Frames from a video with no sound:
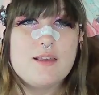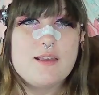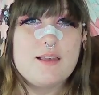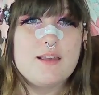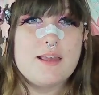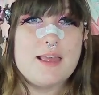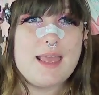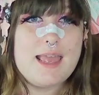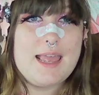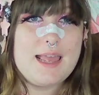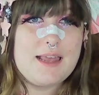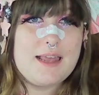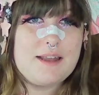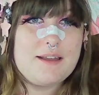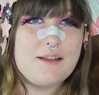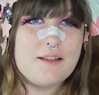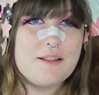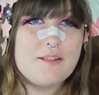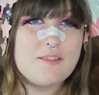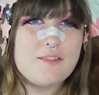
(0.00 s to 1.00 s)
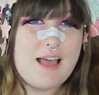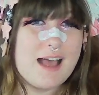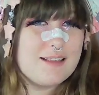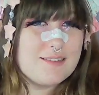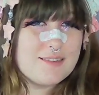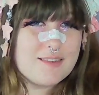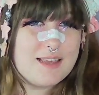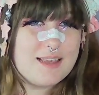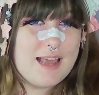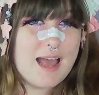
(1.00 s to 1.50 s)
And
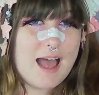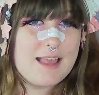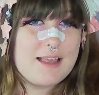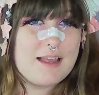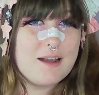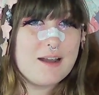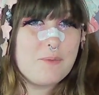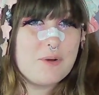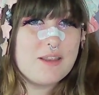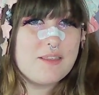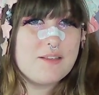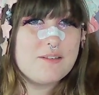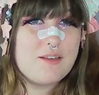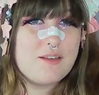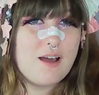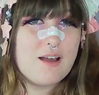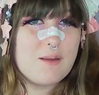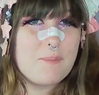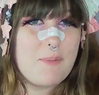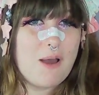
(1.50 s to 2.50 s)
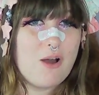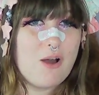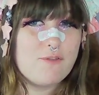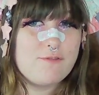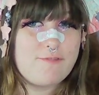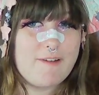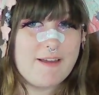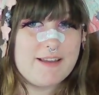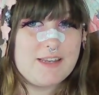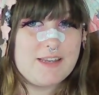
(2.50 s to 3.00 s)
lastly, I kind of wanted to talk about
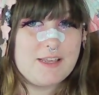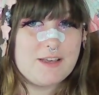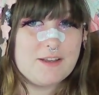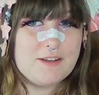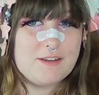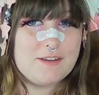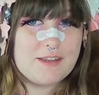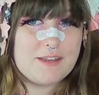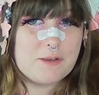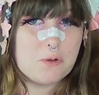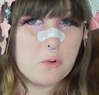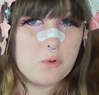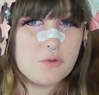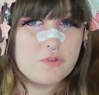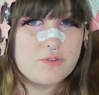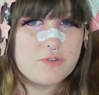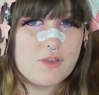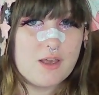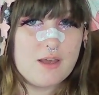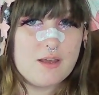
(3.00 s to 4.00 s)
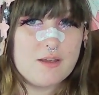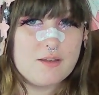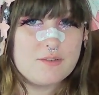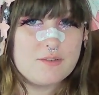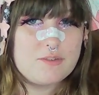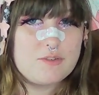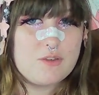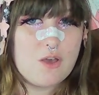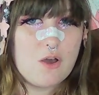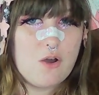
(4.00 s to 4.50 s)
finding good deals.
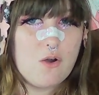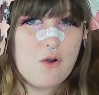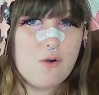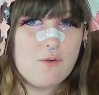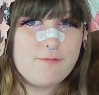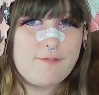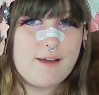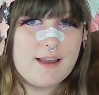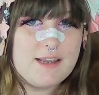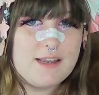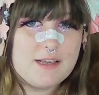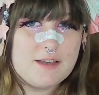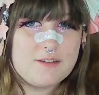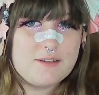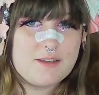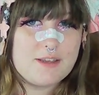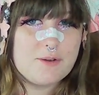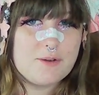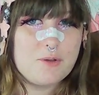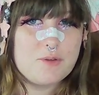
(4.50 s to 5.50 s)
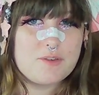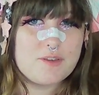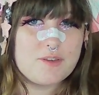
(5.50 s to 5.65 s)
So finding good deals is